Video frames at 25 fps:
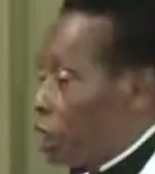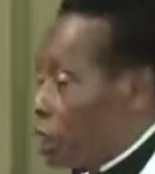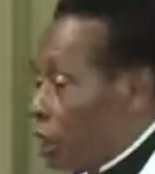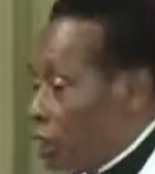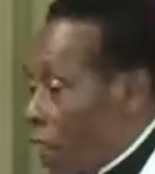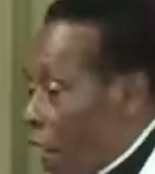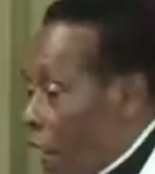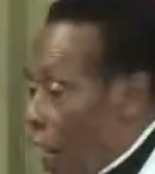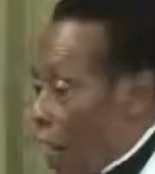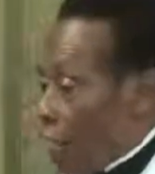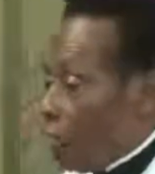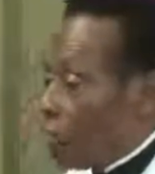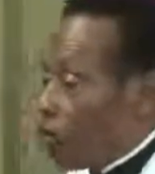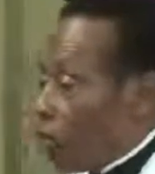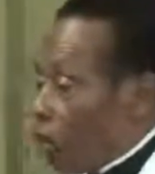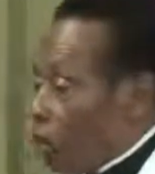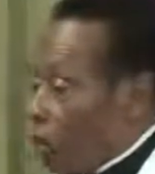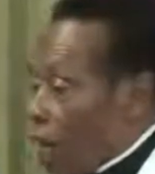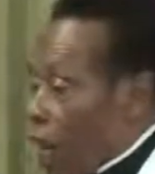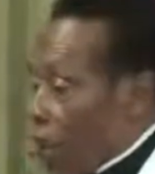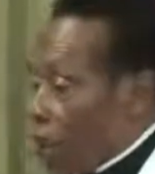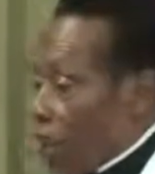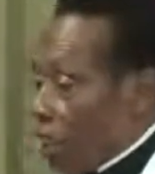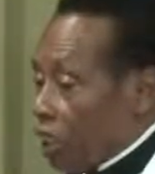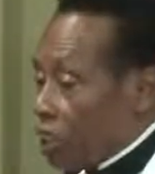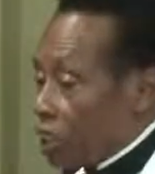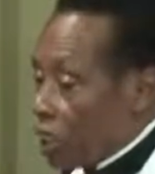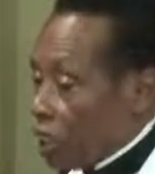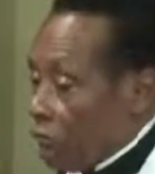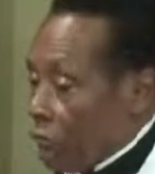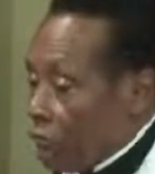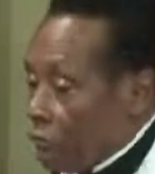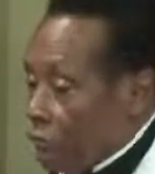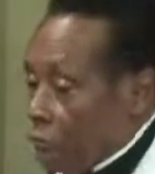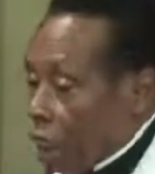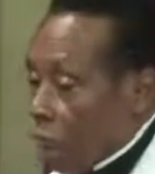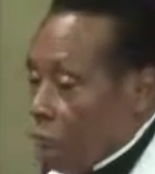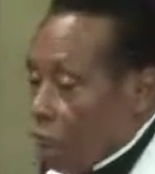died for our
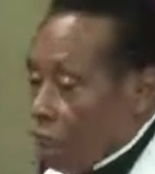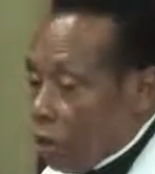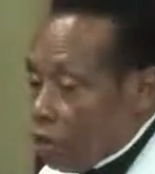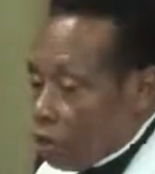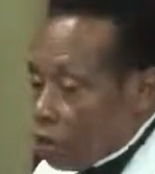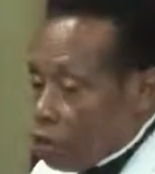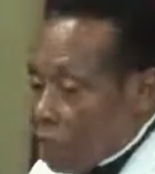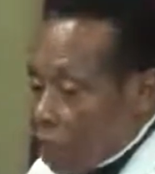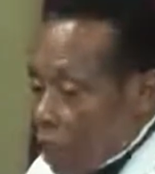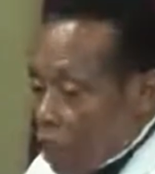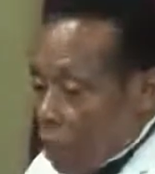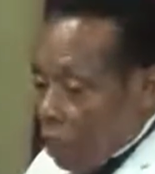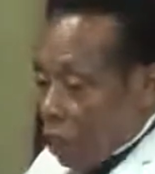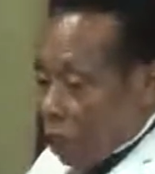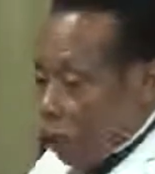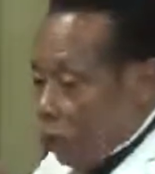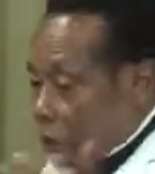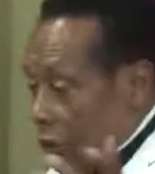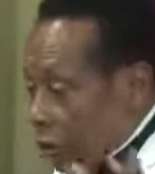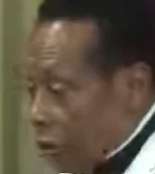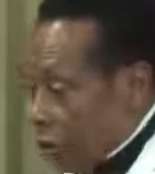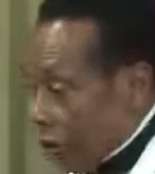sin, killed.